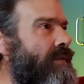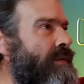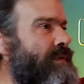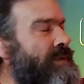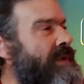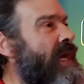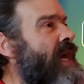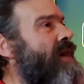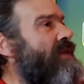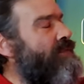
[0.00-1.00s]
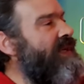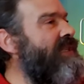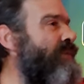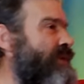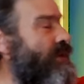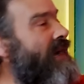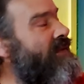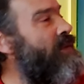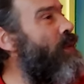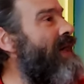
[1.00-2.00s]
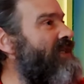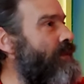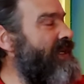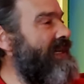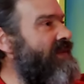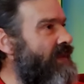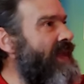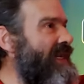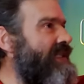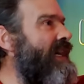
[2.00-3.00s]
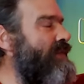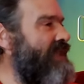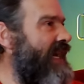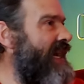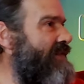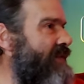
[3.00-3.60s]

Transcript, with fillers: We, we, the reason we drive them away so we give them that time to have oh.